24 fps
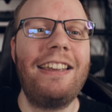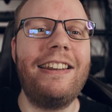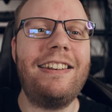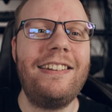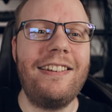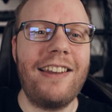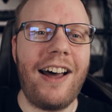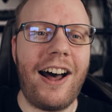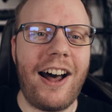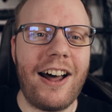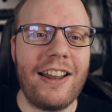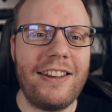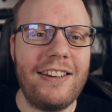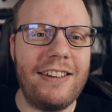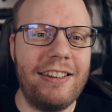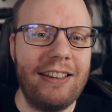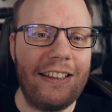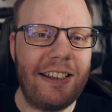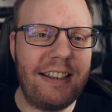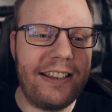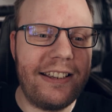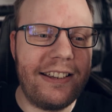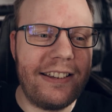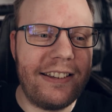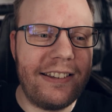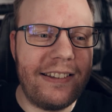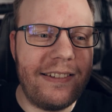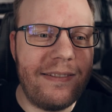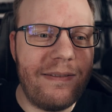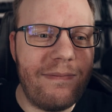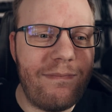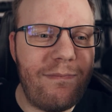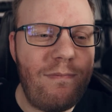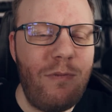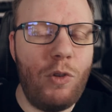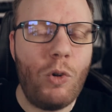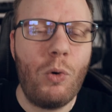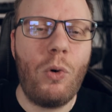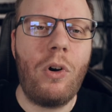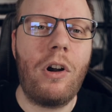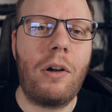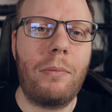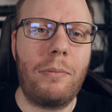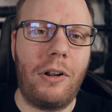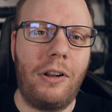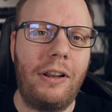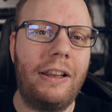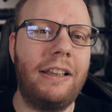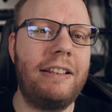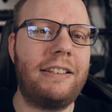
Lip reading: not normal.